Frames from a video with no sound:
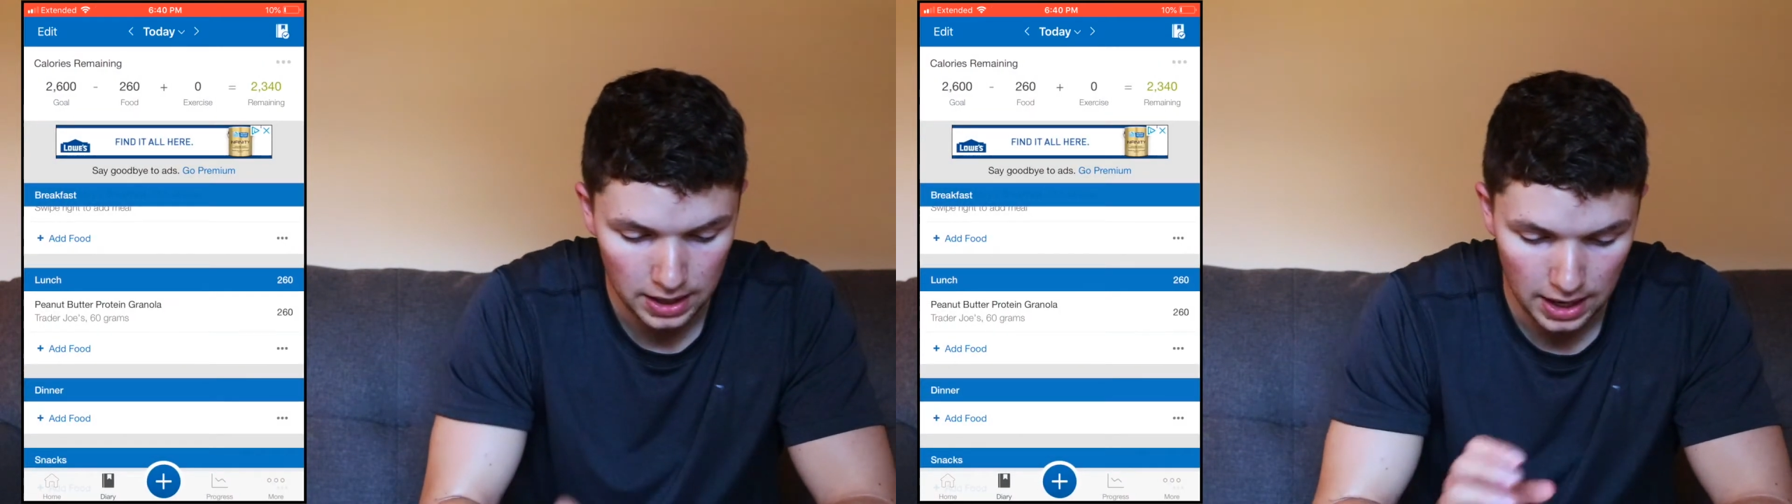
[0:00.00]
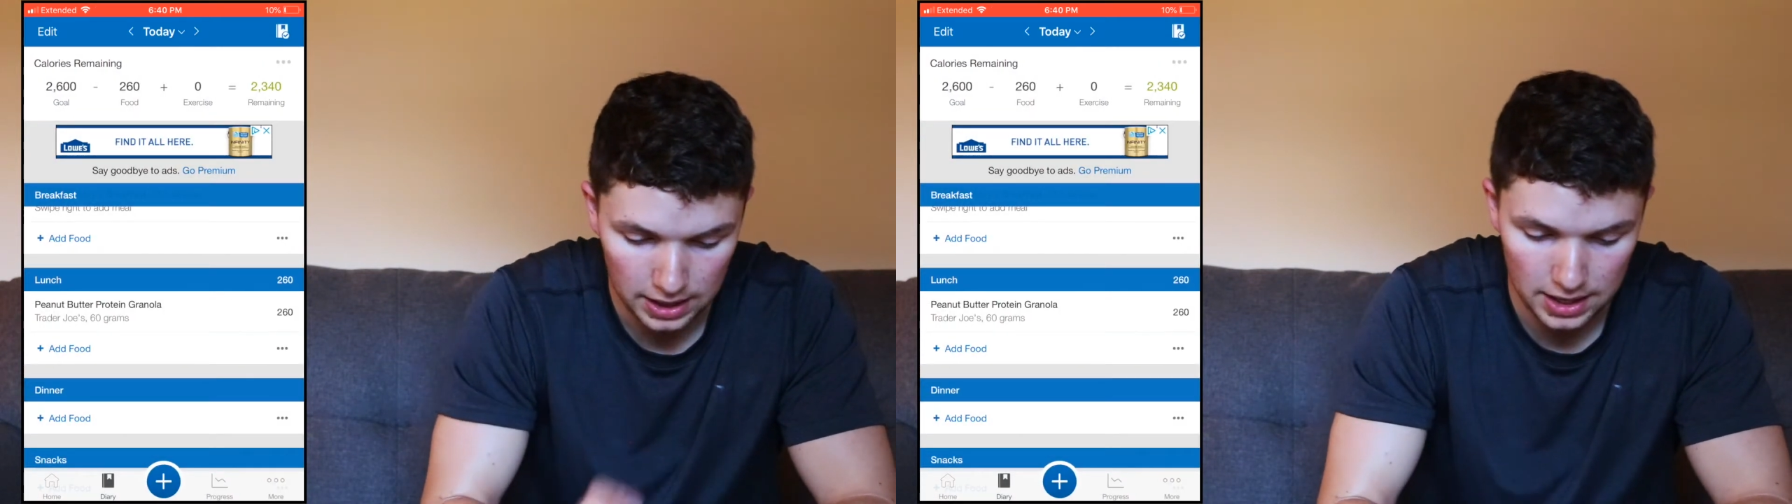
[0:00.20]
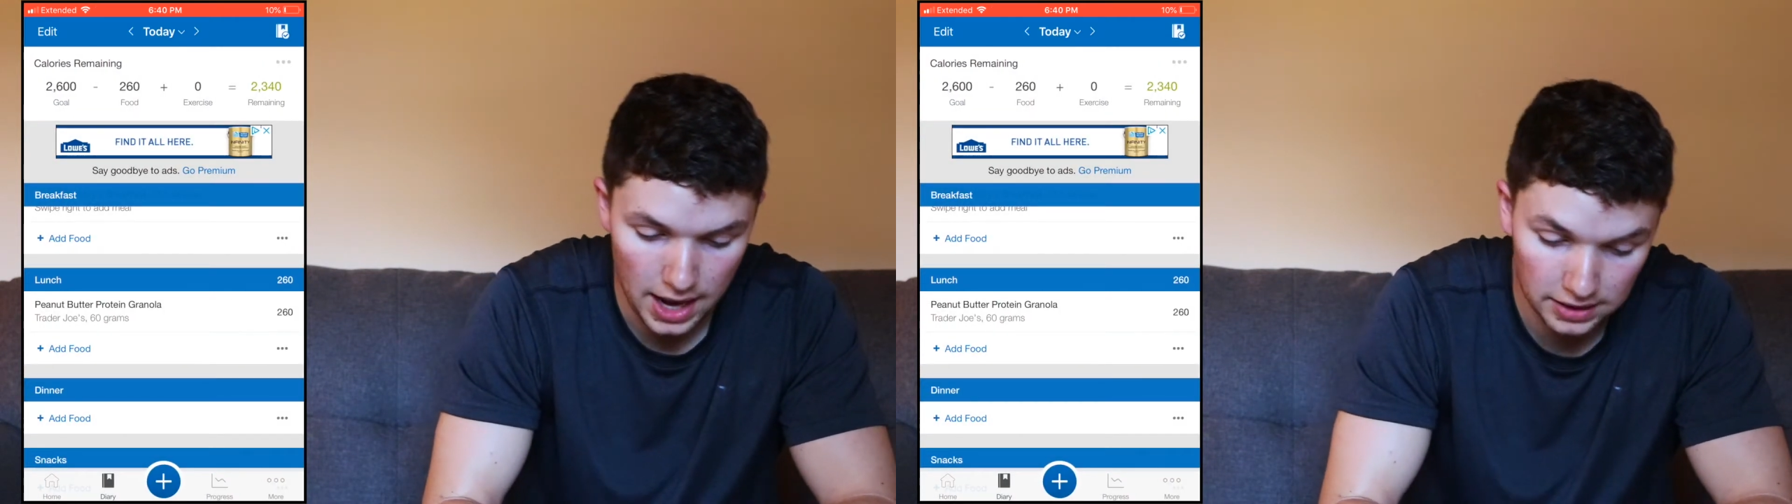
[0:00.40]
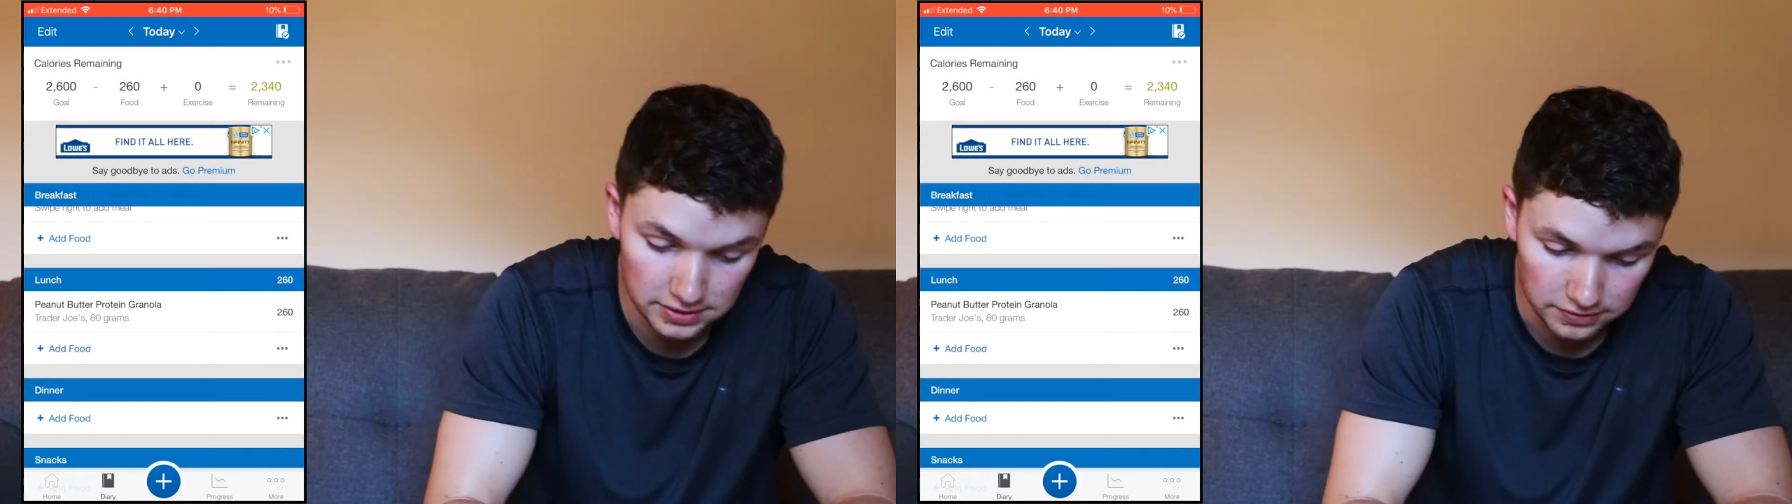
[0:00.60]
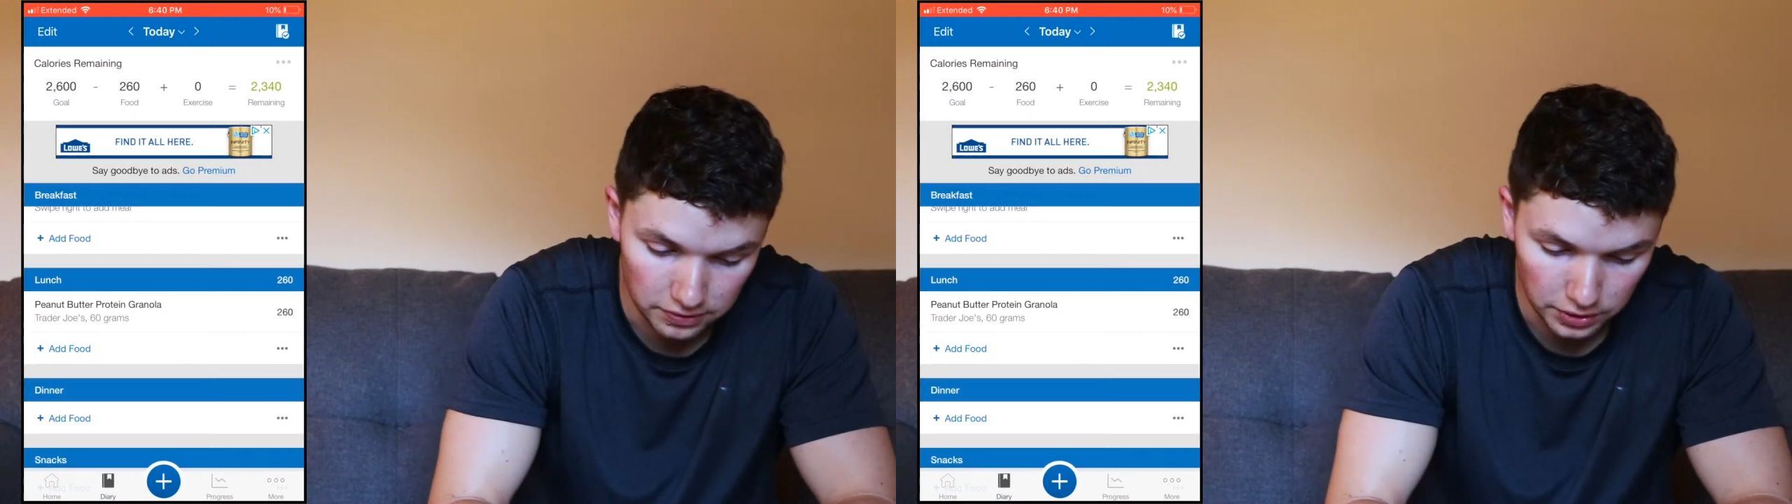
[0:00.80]
and it
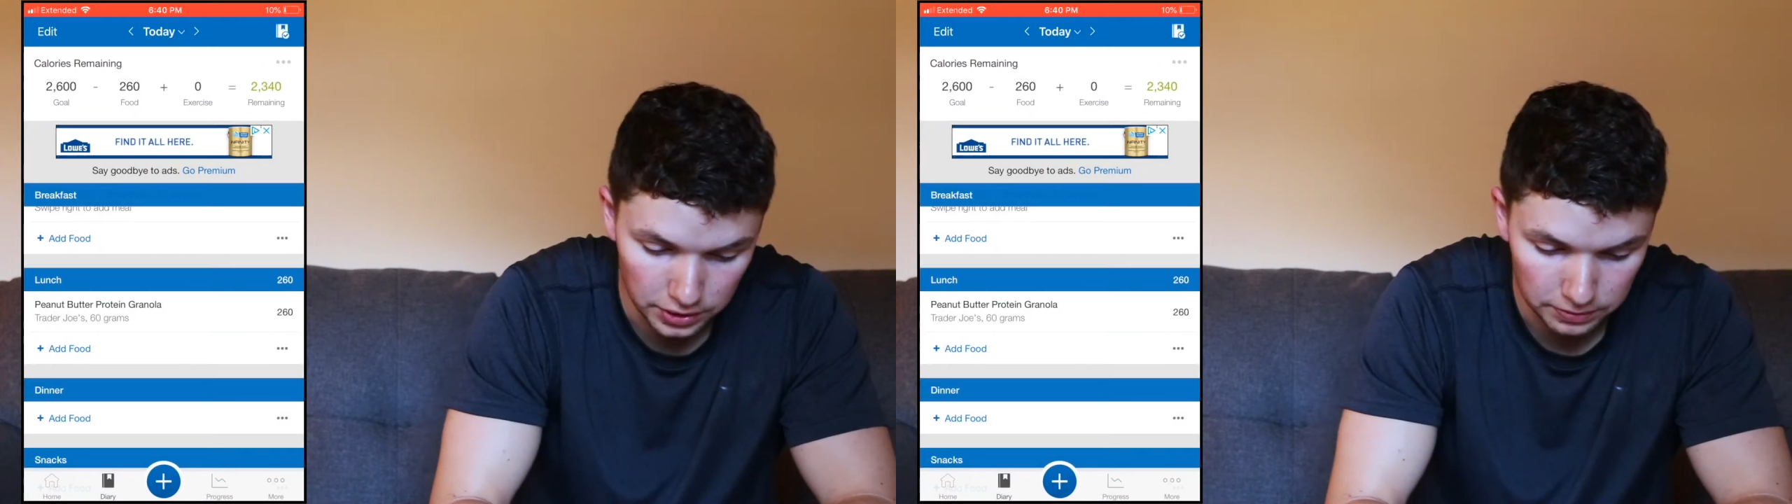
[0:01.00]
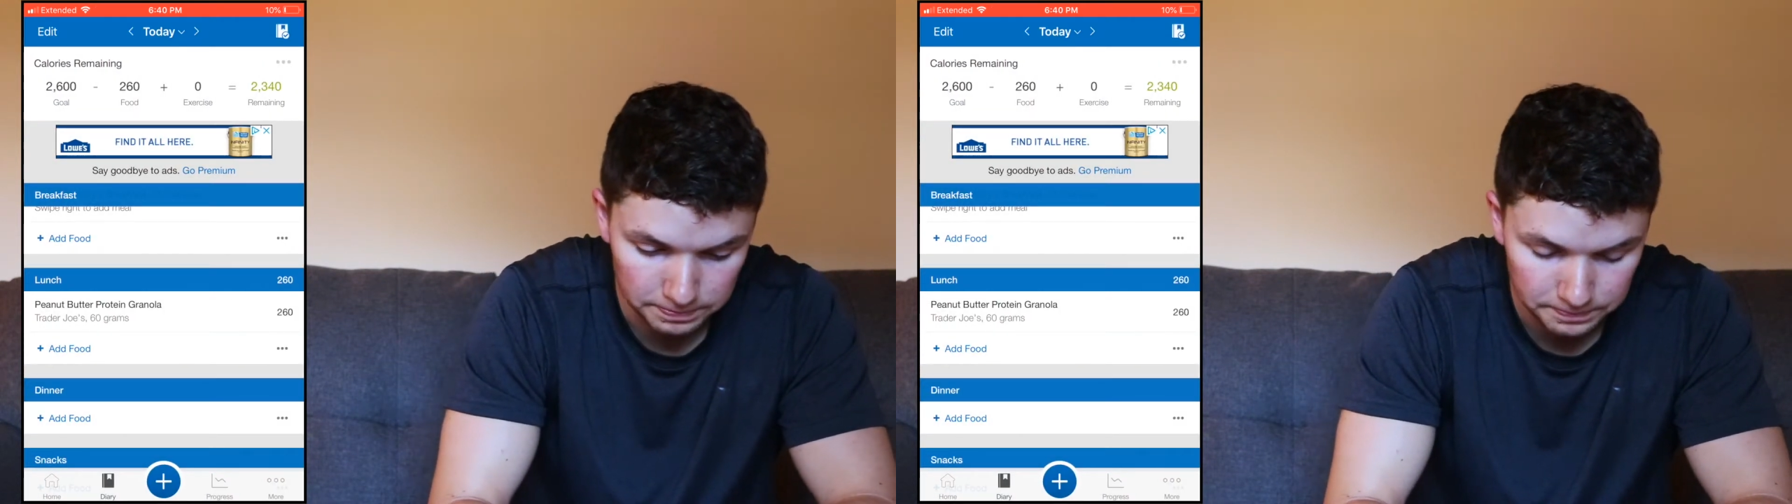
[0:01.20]
adds it for you.